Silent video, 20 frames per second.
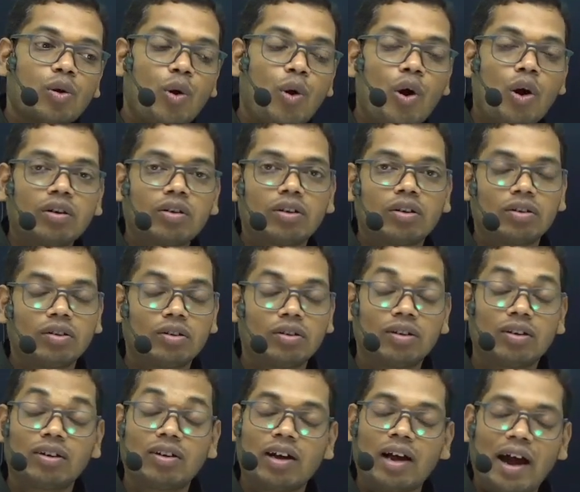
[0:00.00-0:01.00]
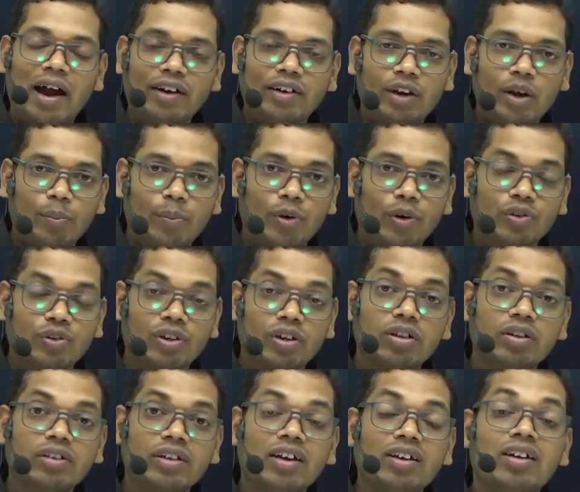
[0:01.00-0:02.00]
hot high temperature,
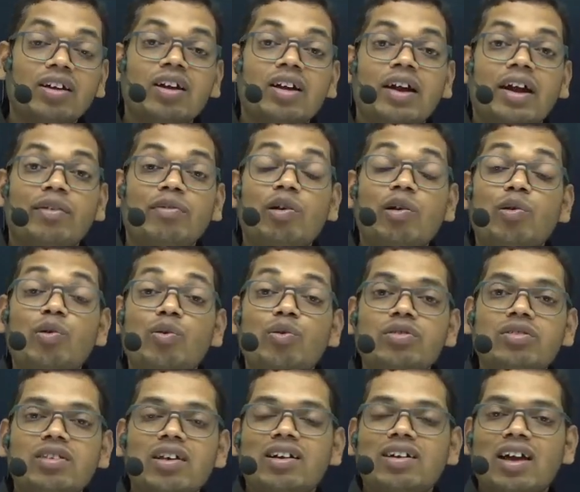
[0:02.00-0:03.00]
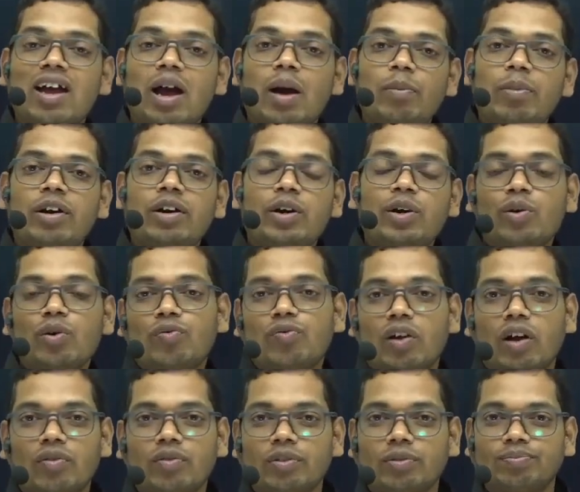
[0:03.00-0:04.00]
then it will lose that ability to
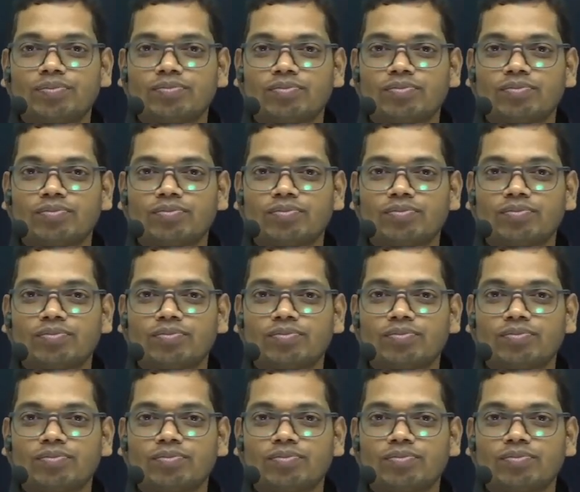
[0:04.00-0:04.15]
flower.